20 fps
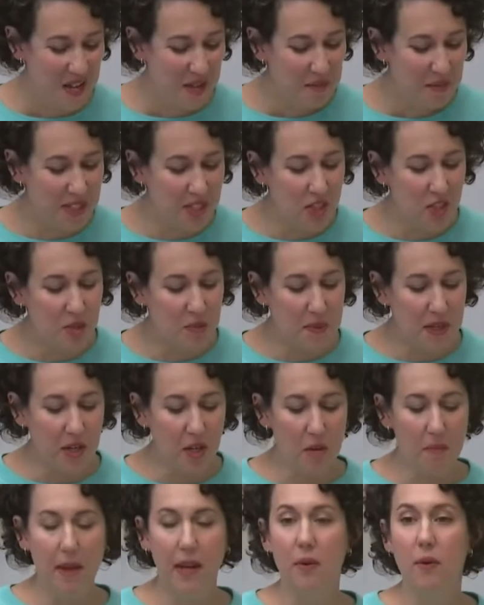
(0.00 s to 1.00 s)
Mr.
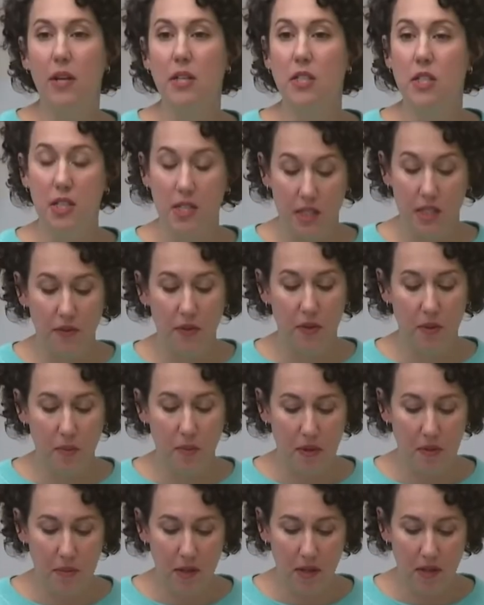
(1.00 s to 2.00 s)
Speaker, my question is for the
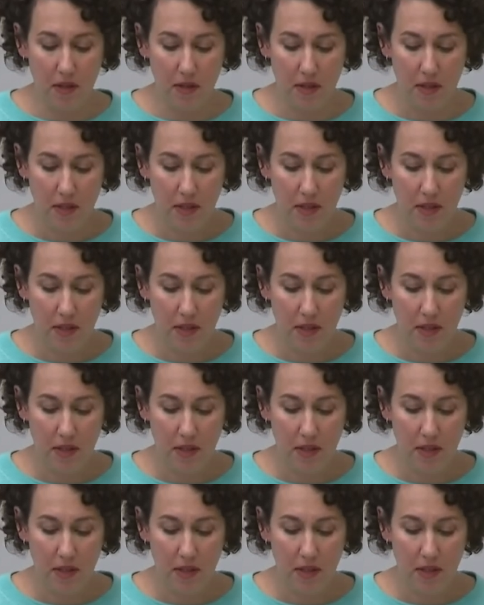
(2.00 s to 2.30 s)
Premier.